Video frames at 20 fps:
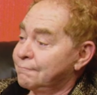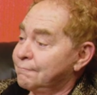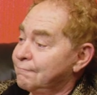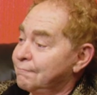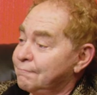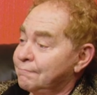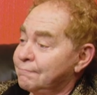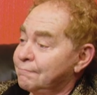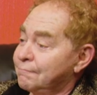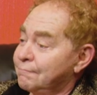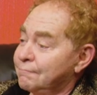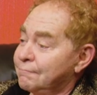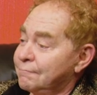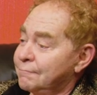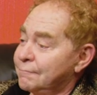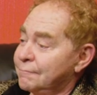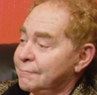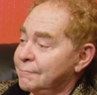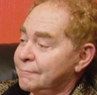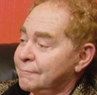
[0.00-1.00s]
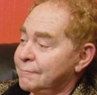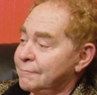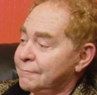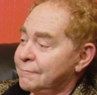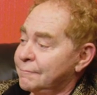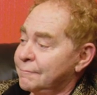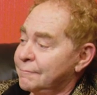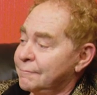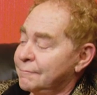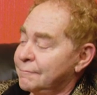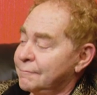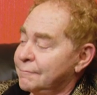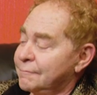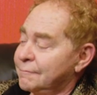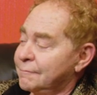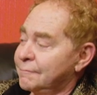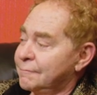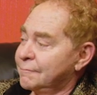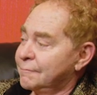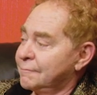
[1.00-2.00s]

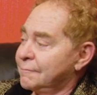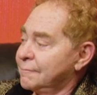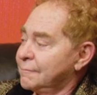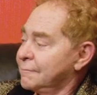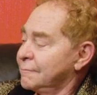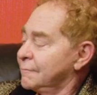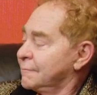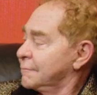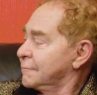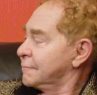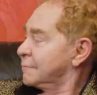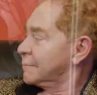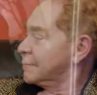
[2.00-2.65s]
No words are spoken by the person on screen.